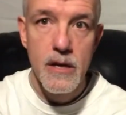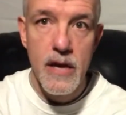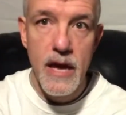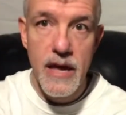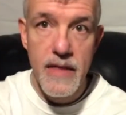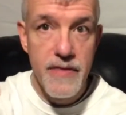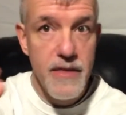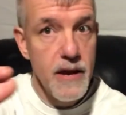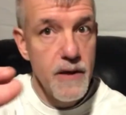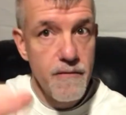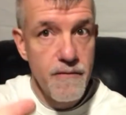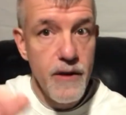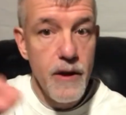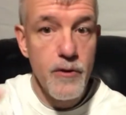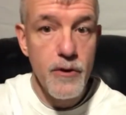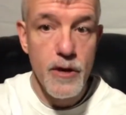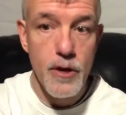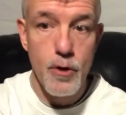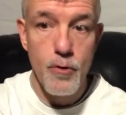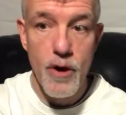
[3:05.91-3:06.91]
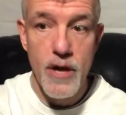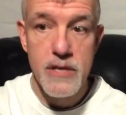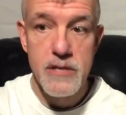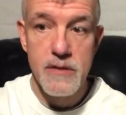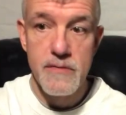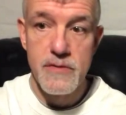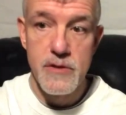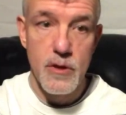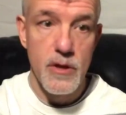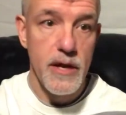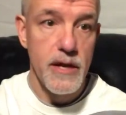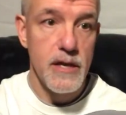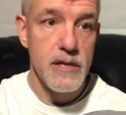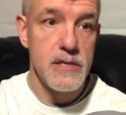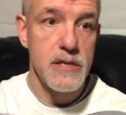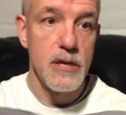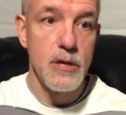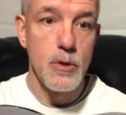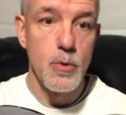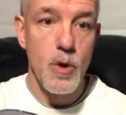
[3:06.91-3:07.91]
And they're very aggressive. So like I said,